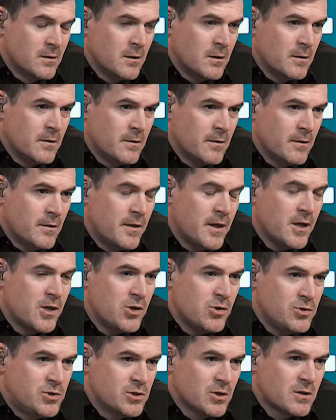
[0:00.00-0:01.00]
Right. That
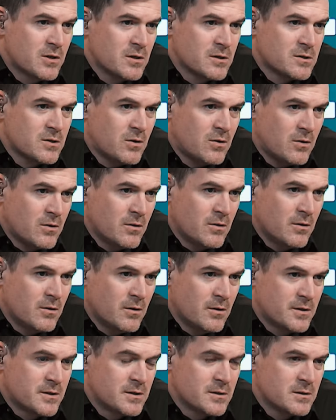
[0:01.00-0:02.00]
you took this
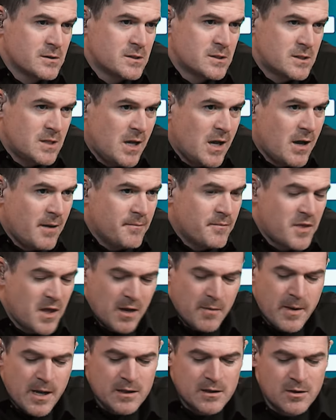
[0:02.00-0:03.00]
hard step.
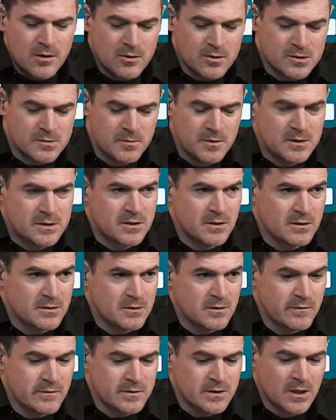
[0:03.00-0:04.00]
Think back to your military
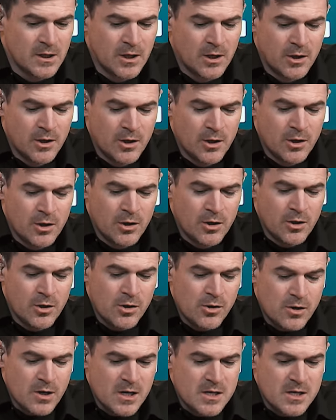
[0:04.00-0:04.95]
service. You